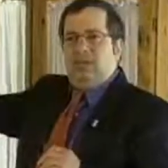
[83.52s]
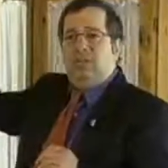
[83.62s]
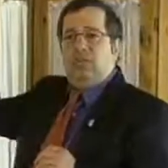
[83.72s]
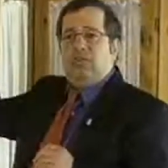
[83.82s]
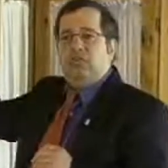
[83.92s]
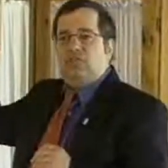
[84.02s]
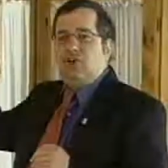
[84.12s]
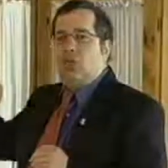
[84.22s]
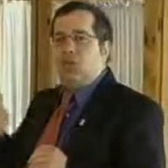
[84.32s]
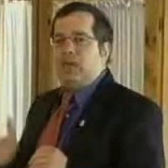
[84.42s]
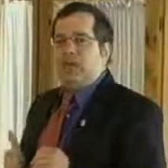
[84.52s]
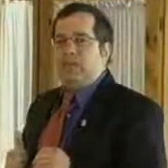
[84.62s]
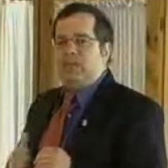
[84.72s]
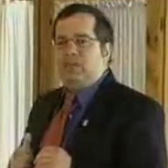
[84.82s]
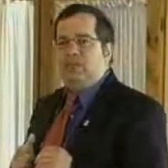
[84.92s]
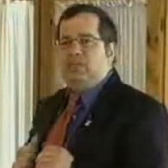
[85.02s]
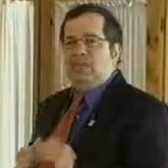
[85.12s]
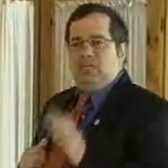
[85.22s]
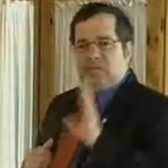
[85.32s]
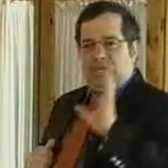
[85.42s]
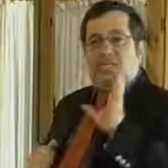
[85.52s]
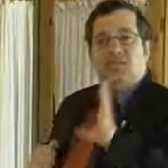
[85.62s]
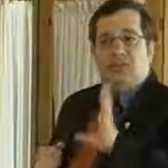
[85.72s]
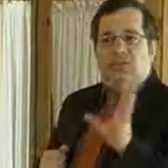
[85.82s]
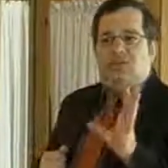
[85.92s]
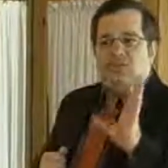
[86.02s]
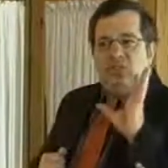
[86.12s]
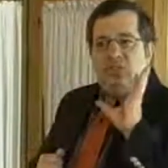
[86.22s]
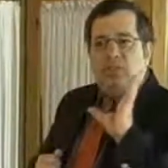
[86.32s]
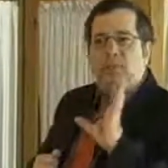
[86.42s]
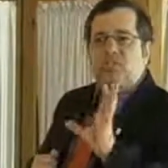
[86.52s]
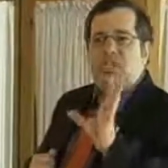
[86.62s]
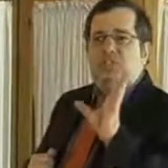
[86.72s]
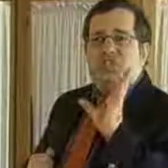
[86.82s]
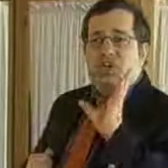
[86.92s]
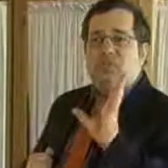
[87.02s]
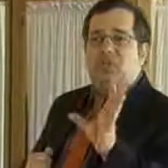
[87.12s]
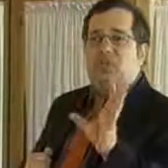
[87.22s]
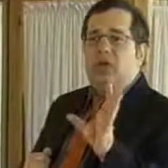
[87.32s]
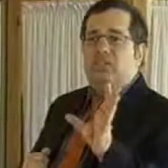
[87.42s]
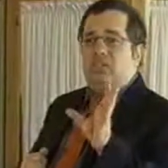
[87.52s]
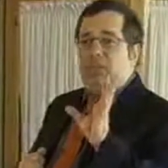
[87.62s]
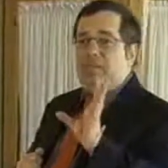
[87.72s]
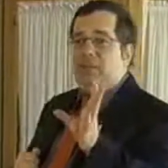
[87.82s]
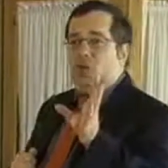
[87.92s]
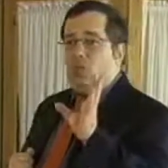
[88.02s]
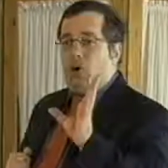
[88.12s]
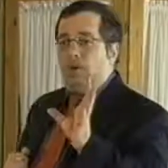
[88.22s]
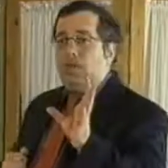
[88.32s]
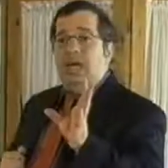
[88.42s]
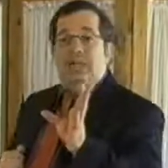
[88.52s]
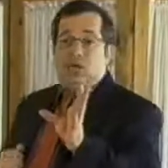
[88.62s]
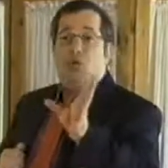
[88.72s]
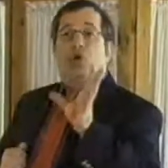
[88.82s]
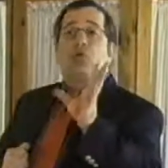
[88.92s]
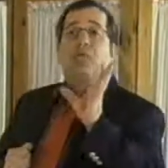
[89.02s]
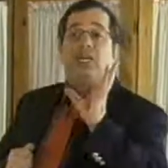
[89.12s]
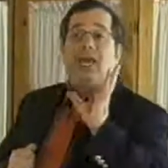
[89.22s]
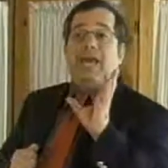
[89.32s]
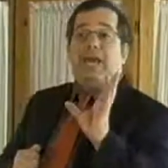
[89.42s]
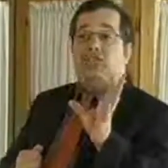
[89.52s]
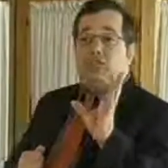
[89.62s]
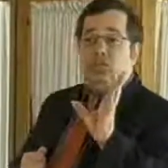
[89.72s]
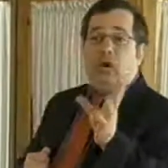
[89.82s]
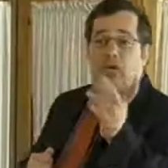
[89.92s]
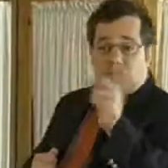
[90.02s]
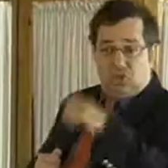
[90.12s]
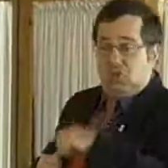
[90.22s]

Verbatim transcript: click-throughs go way up. That's another, numbers in subject lines of email work, and they work great in ads too. I'm going to show